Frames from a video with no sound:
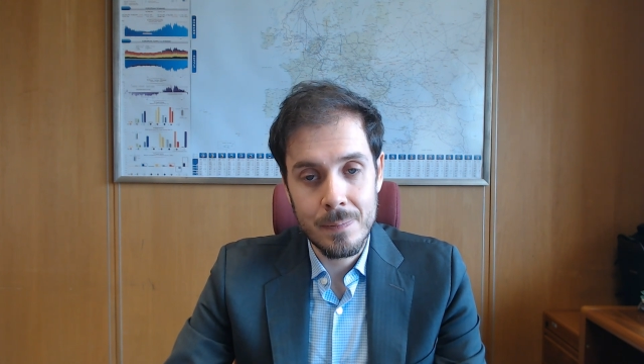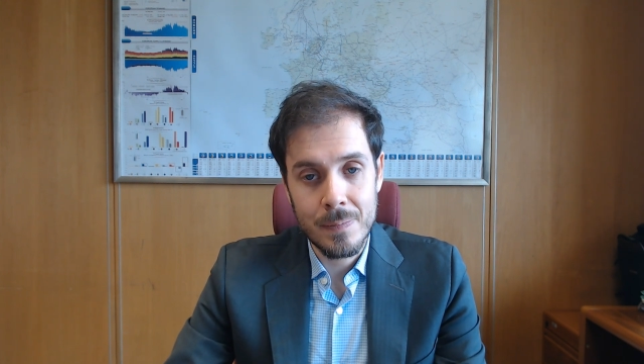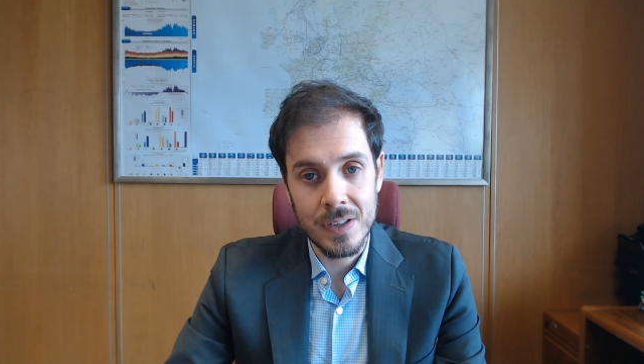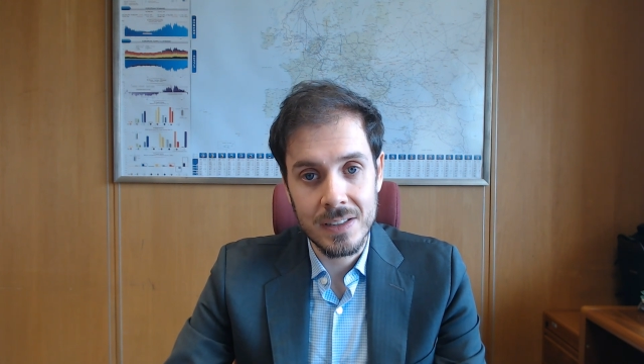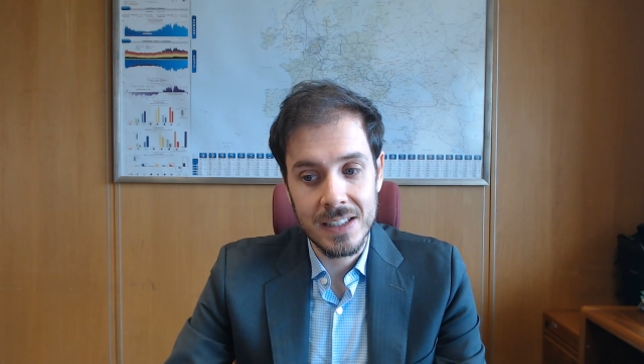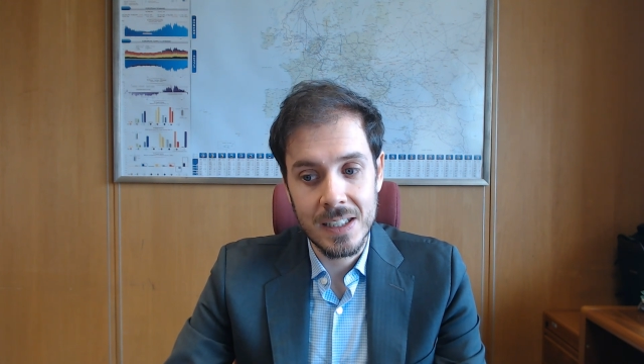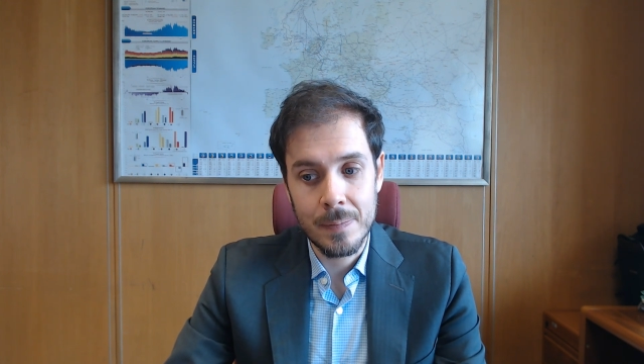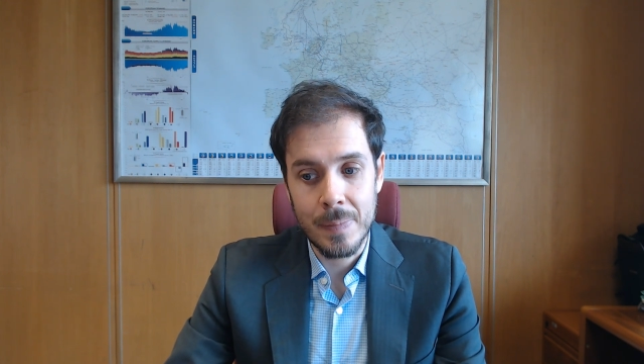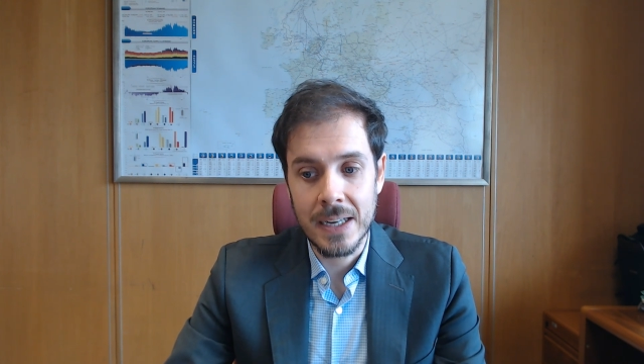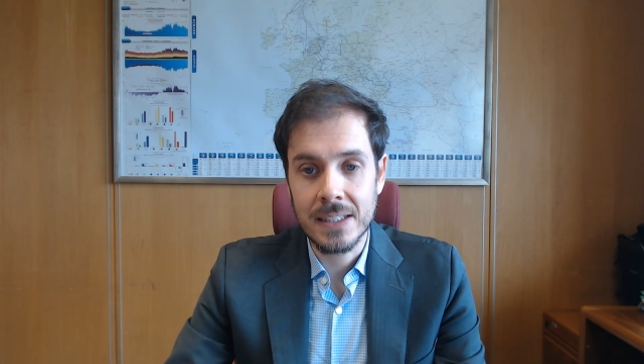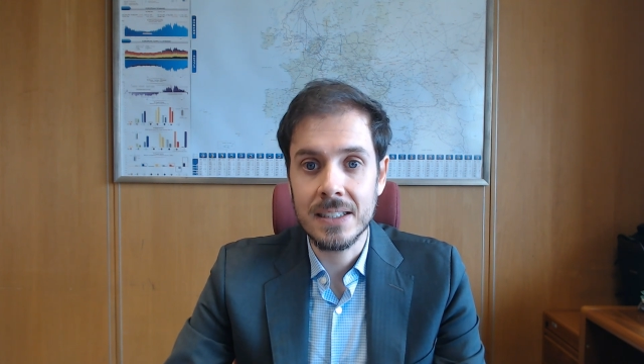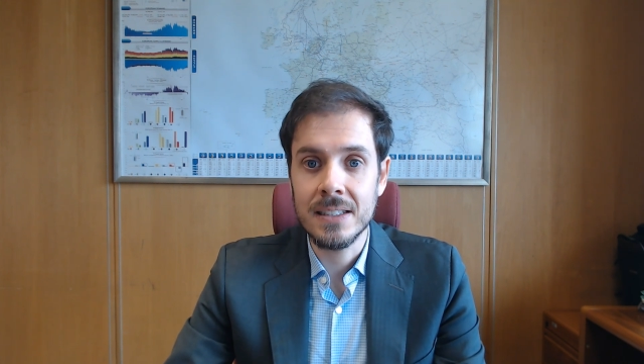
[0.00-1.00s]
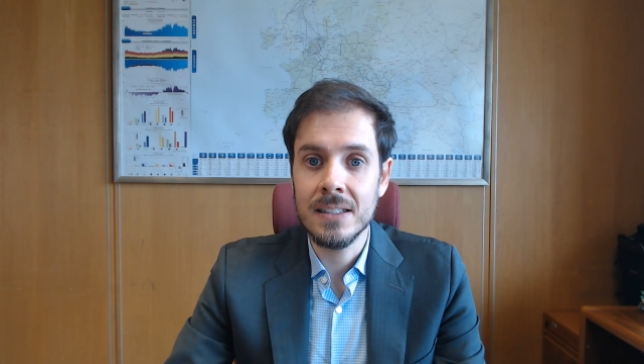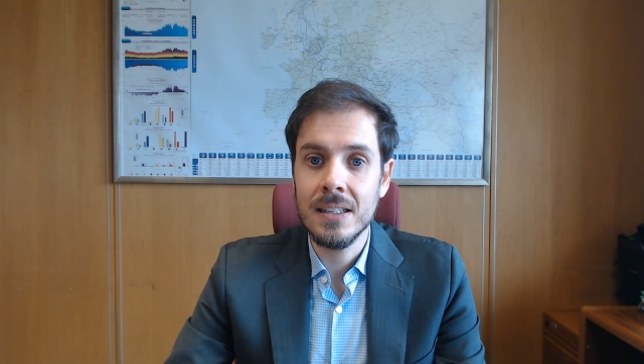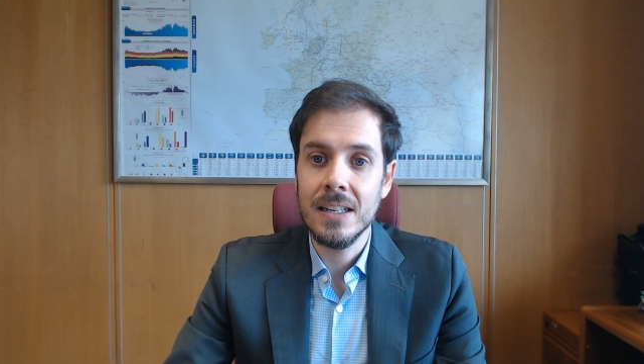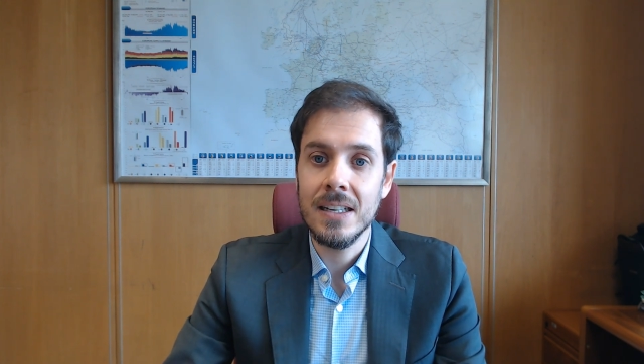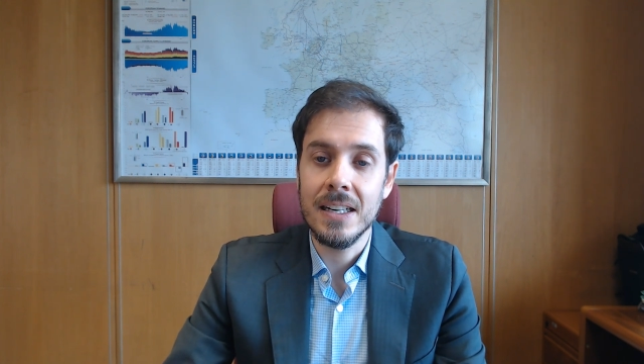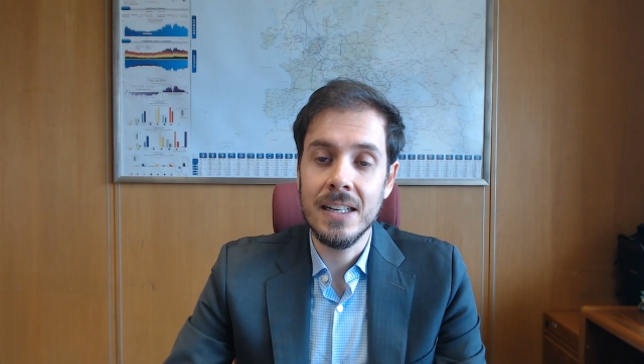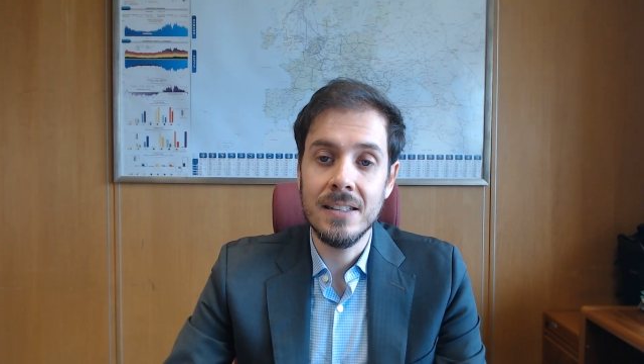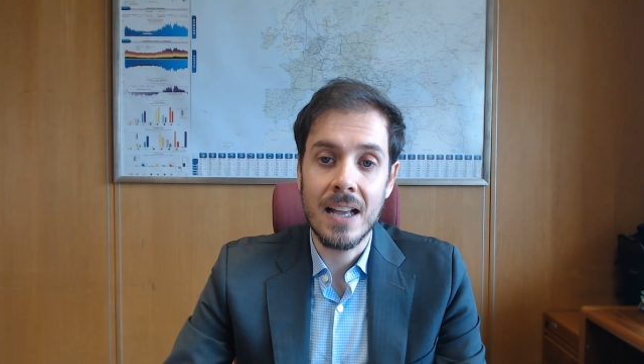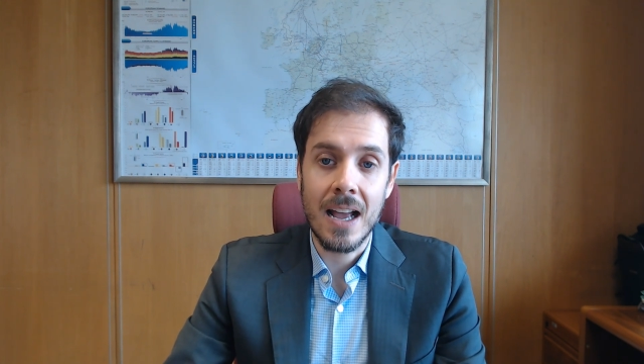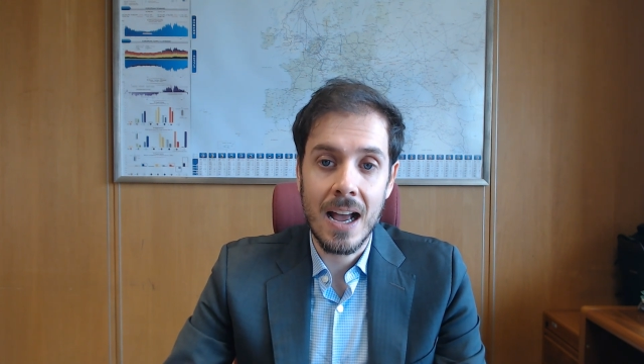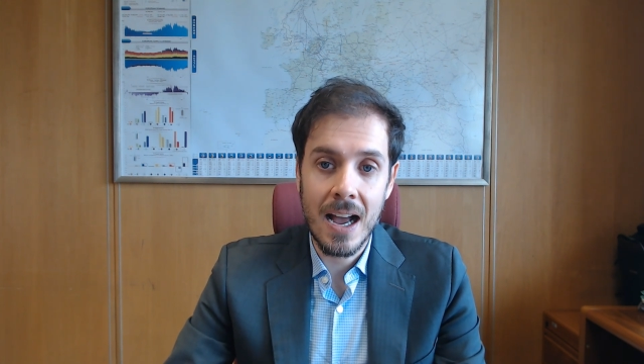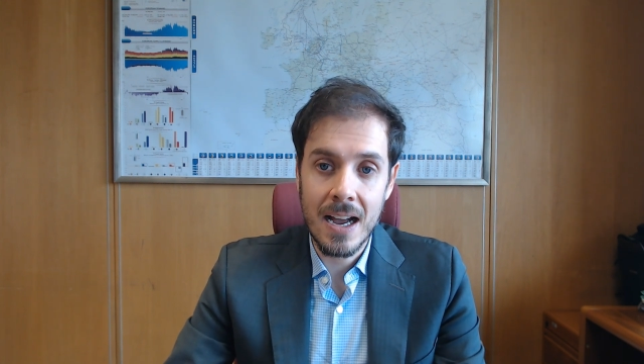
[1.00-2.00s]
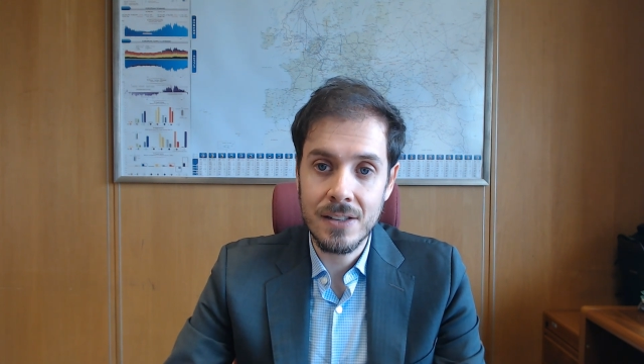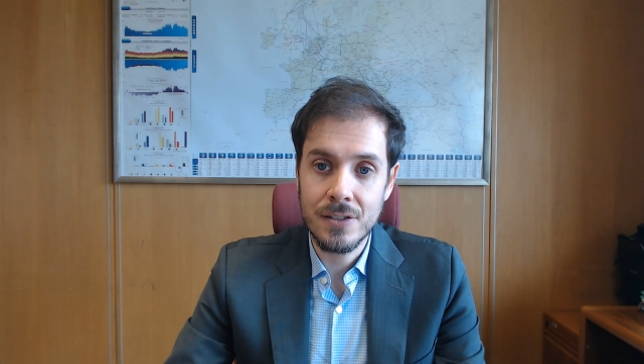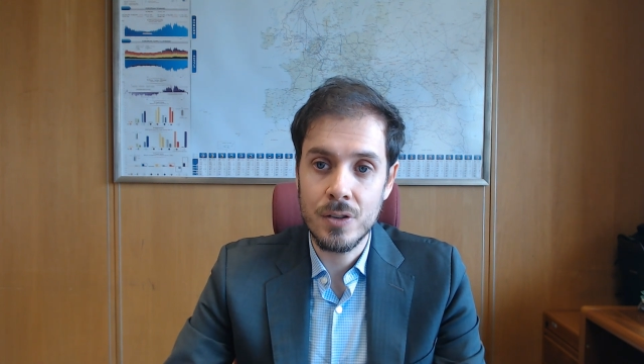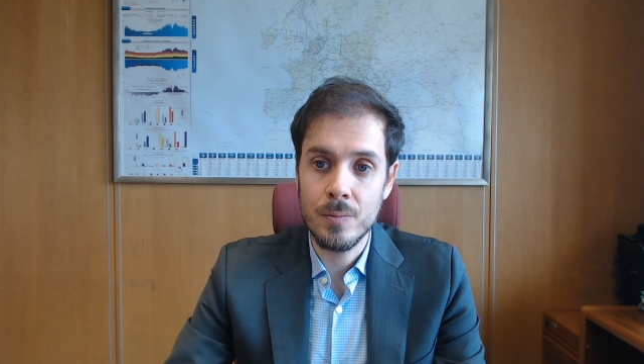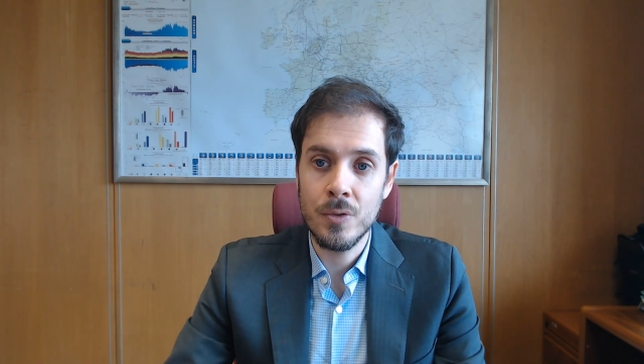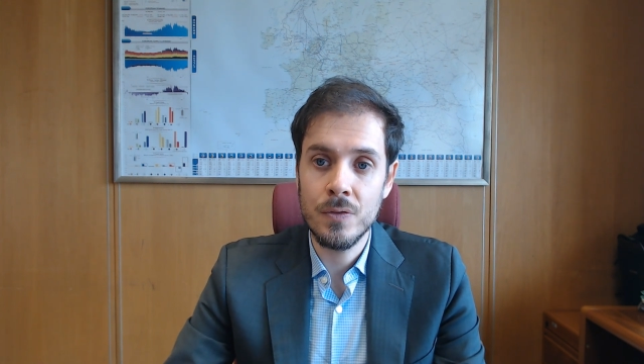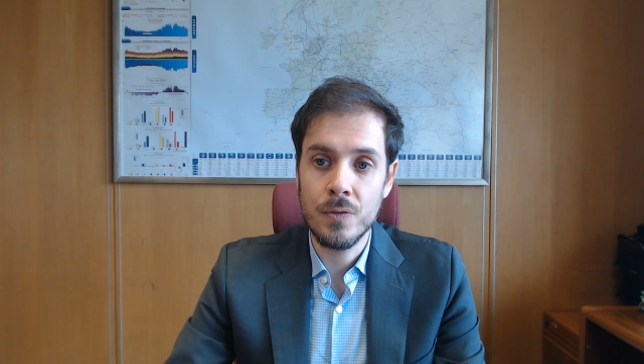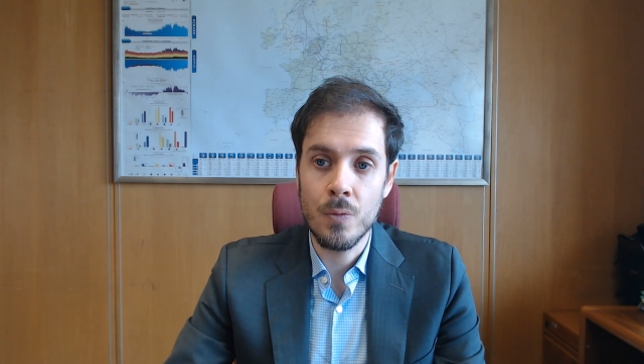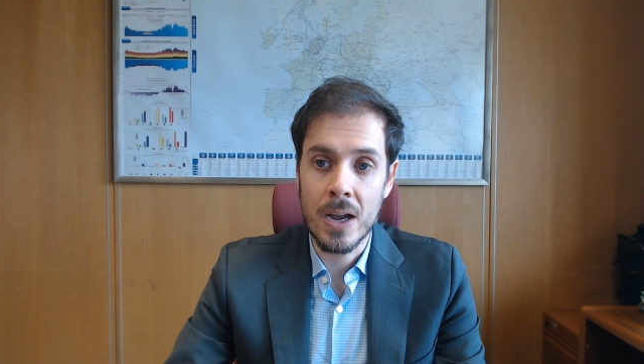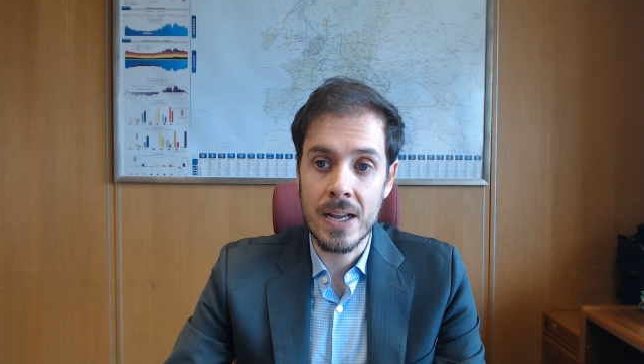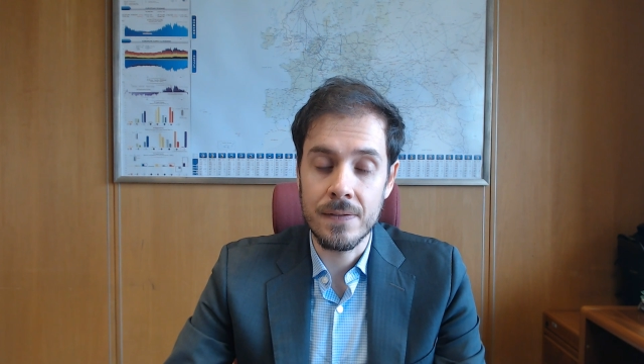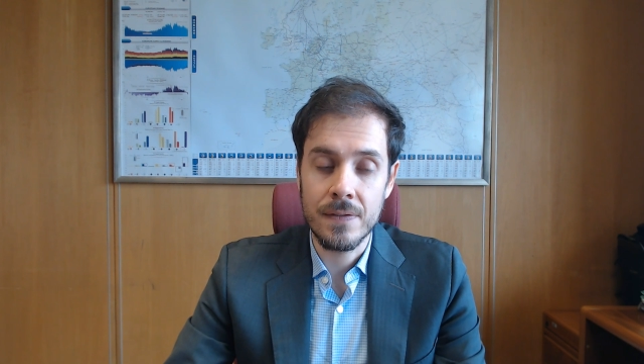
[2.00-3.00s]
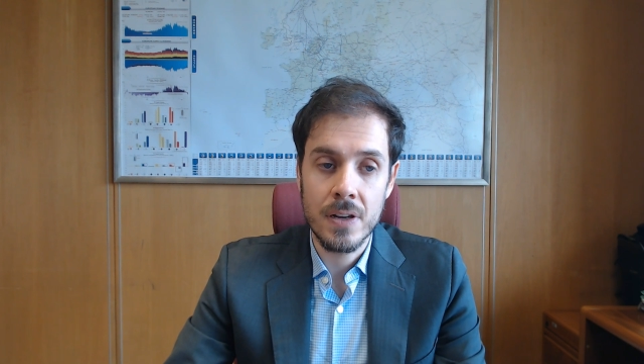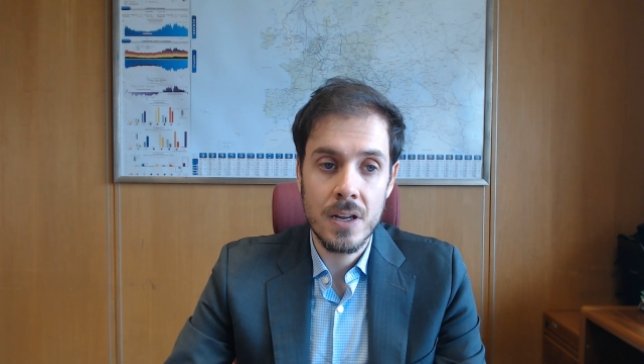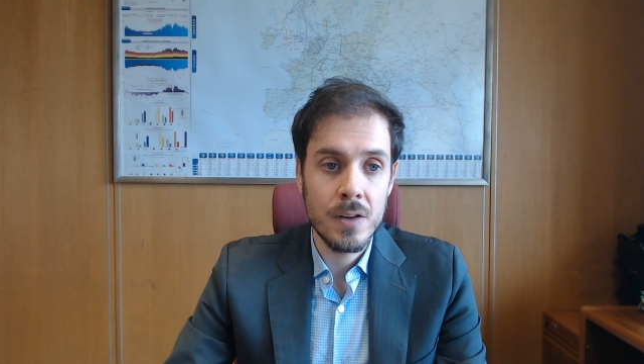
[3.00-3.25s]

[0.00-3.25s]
participating in the Hy2Move wave,